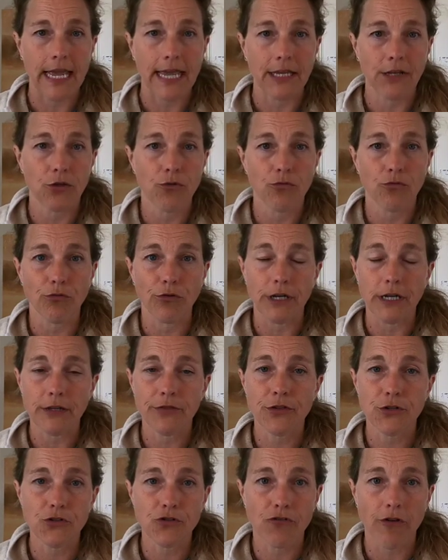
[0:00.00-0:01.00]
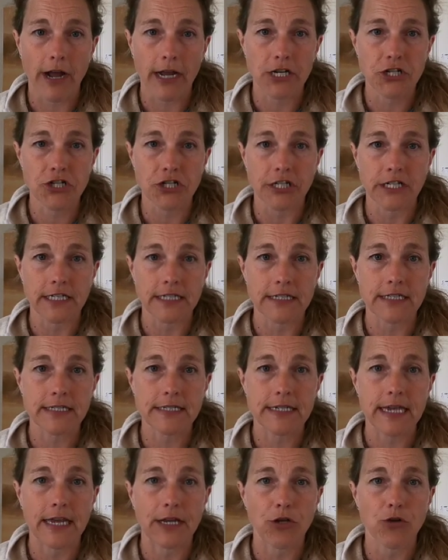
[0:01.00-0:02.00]
and you read the
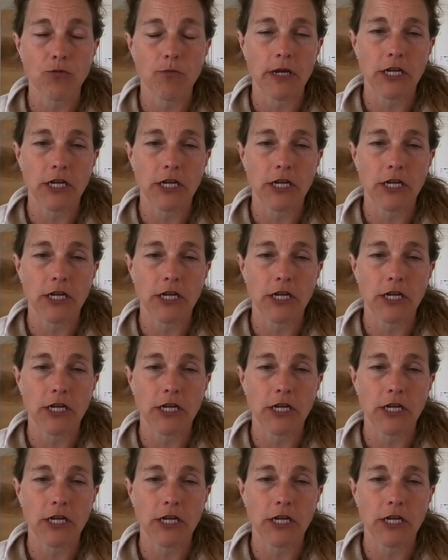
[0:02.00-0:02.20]
directions and you